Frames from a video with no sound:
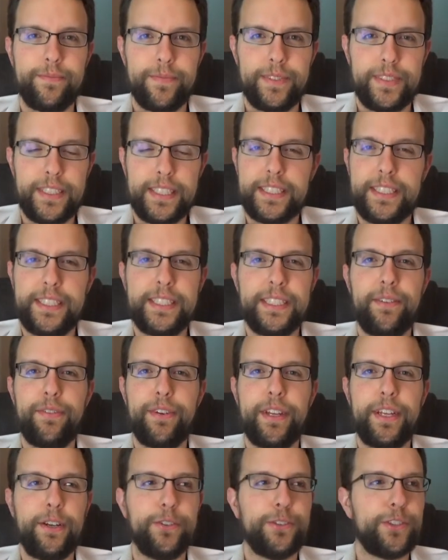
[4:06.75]
60,
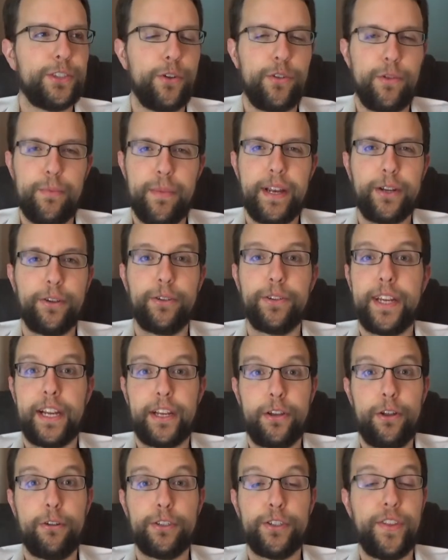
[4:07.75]
70 years ago, the medical
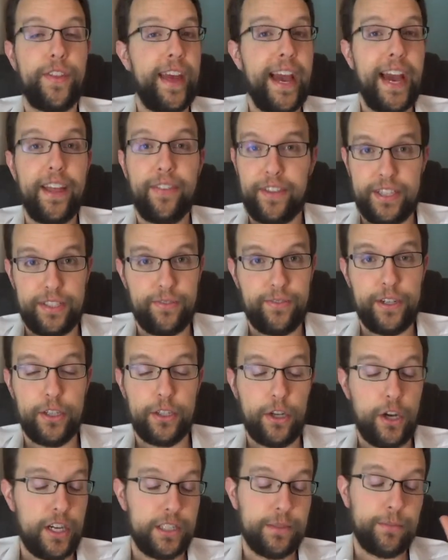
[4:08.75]
technology they had in these
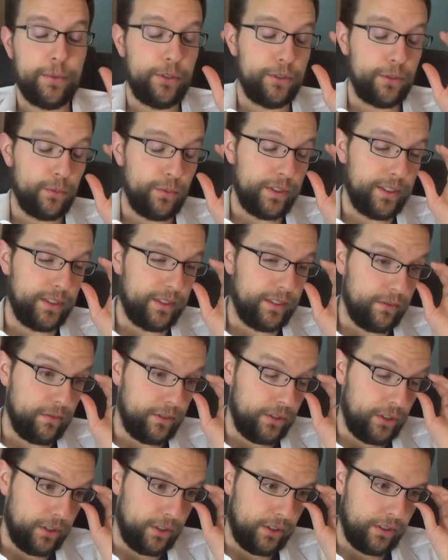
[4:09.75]
field hospitals was
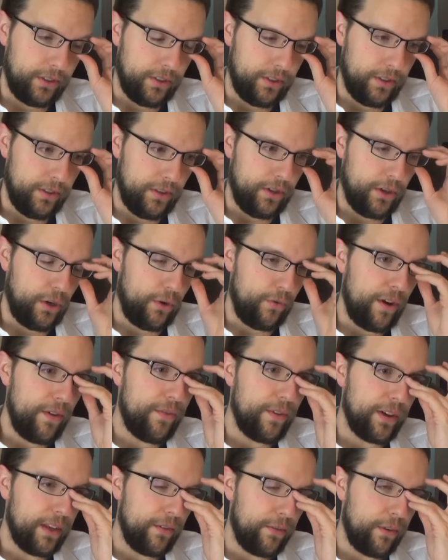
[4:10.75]
just horrific.